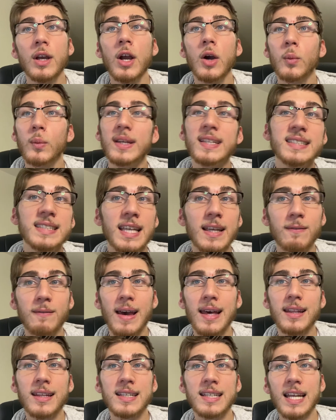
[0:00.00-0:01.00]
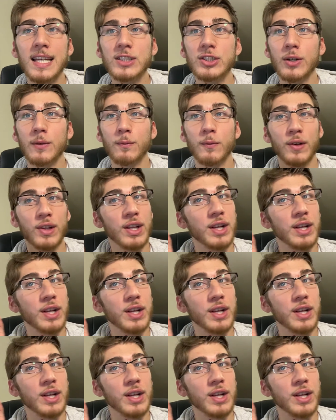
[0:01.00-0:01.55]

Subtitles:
We seek validation for the